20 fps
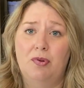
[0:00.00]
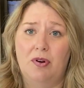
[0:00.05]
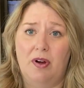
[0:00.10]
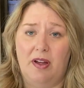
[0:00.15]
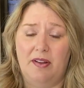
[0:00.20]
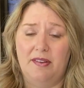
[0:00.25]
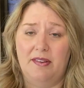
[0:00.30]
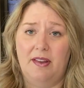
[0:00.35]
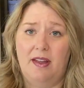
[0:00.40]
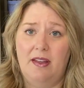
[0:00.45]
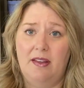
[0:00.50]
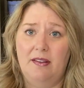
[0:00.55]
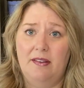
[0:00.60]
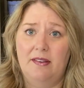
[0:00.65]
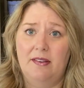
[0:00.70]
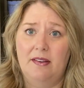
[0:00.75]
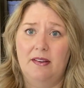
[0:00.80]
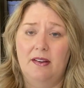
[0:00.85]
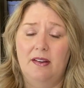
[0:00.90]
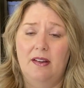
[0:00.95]

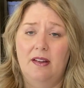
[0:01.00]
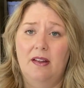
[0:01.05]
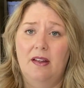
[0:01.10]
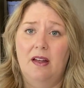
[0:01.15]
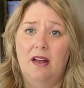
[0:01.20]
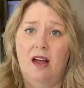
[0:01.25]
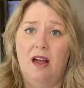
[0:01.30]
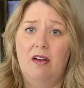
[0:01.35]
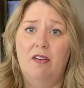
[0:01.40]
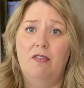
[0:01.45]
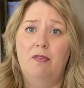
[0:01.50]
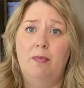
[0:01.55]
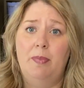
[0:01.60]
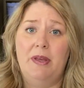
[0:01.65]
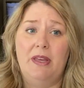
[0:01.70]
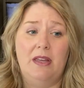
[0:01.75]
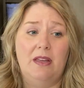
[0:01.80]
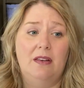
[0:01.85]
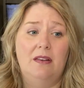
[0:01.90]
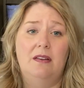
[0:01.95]
process of
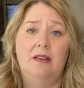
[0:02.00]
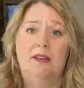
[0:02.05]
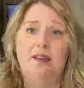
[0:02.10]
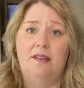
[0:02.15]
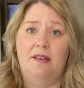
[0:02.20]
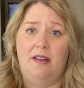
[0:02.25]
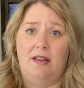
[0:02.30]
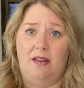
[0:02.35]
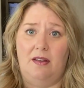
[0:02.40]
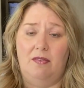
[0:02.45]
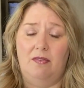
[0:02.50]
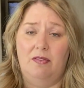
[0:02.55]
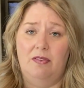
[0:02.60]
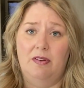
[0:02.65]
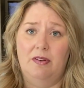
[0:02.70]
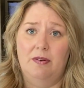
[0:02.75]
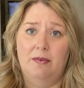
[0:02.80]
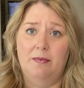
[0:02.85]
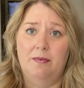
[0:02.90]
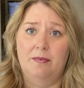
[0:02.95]
being
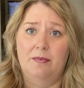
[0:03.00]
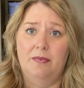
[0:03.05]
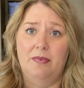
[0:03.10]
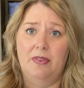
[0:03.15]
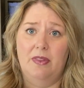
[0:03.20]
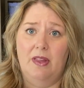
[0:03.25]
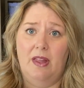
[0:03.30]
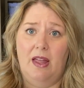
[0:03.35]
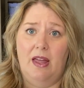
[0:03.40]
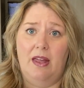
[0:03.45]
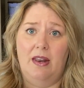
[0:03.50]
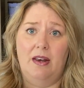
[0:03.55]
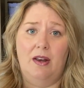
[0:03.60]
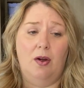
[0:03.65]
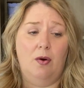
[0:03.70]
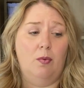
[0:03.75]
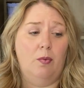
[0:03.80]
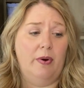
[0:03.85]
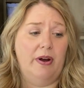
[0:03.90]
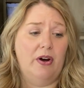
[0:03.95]
deceived,
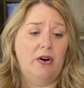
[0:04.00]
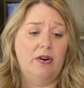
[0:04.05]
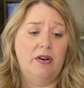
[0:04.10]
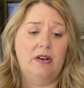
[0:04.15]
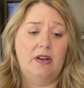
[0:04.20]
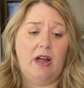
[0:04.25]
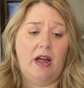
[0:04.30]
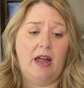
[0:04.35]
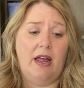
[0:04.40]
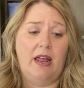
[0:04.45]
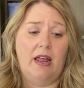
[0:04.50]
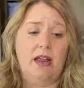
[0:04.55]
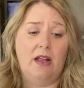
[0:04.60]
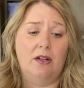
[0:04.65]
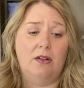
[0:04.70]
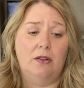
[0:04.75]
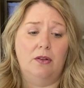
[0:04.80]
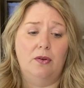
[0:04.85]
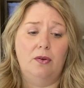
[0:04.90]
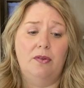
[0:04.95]
and where did I
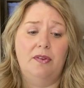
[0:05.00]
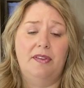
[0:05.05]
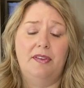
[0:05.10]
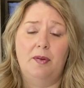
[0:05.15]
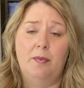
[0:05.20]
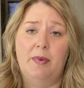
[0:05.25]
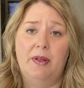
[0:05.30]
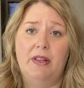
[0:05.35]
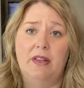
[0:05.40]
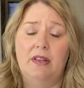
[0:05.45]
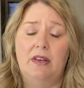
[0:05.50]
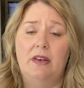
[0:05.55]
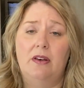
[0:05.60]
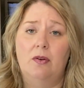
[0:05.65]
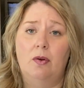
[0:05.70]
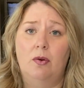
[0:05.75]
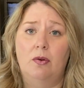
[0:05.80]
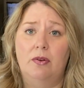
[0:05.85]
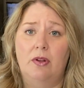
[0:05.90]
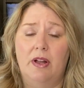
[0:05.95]
lose the ability
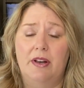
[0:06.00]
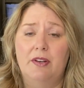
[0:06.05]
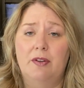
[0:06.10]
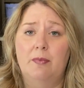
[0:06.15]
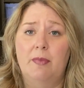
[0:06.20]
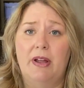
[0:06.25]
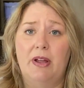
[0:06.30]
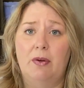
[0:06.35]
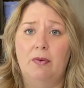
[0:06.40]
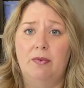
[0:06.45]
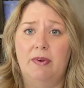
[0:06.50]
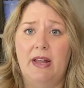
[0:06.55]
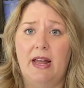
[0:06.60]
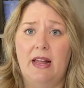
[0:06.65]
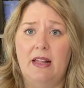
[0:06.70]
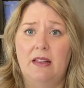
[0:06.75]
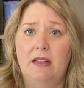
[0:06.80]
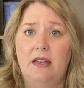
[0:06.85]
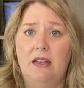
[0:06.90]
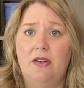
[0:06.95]
to hold on to my own
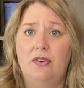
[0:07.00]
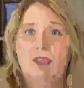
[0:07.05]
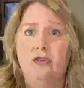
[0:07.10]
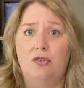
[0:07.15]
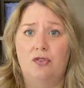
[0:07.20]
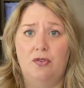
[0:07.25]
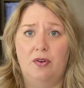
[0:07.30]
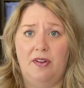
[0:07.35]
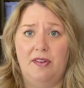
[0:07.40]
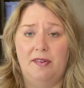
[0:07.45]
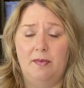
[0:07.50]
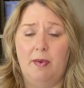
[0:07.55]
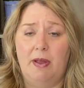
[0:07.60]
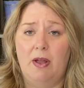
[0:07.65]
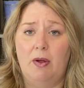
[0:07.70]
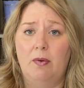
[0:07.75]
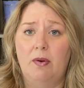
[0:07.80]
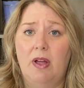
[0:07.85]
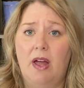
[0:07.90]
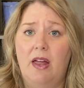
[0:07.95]
reality, to trust
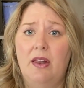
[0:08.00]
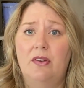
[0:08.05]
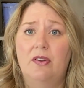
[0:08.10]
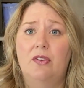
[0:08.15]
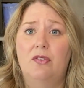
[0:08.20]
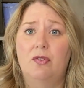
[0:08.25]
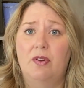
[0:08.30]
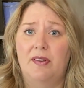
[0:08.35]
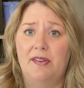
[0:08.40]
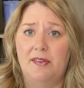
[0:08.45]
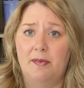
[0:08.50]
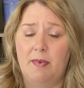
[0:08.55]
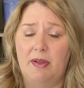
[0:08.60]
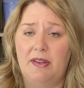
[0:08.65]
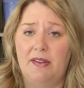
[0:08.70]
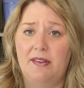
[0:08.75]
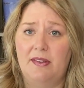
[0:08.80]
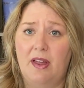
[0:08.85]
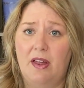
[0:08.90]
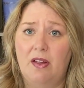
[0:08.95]
my own gut, to trust
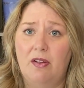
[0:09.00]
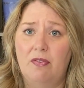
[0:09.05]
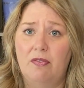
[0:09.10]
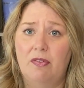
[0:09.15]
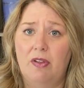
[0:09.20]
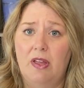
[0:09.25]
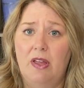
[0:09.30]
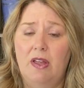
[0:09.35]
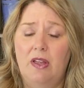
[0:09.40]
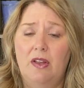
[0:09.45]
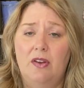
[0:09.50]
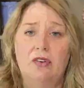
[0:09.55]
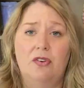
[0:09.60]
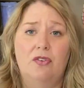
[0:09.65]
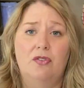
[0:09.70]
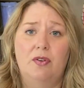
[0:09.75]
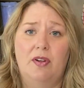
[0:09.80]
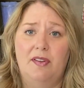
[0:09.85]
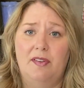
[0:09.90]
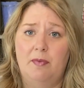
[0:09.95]
myself, to
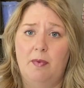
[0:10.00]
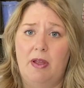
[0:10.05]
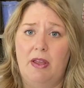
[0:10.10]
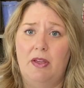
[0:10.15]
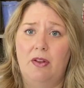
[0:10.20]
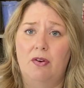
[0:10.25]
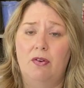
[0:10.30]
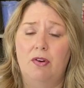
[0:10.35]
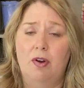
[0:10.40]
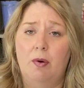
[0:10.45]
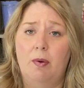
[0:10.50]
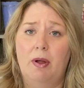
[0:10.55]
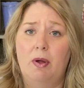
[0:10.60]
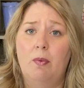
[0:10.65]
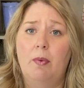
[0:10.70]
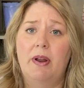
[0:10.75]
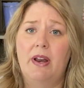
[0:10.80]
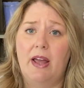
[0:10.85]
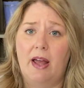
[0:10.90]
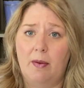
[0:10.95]
trust my inner
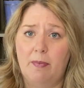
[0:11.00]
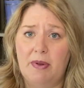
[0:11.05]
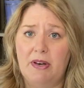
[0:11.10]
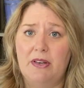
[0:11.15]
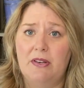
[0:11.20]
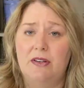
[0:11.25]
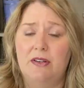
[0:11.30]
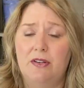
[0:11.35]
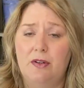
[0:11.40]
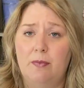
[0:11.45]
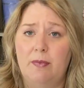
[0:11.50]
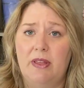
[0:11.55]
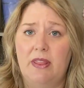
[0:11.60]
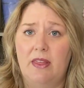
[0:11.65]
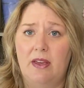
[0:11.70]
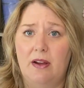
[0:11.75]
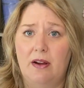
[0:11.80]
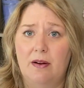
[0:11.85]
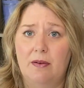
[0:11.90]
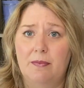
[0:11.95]
knowing. What happened to me
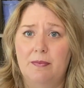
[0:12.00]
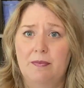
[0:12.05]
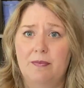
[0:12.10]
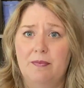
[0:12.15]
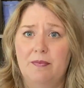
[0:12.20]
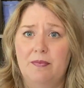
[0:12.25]
there?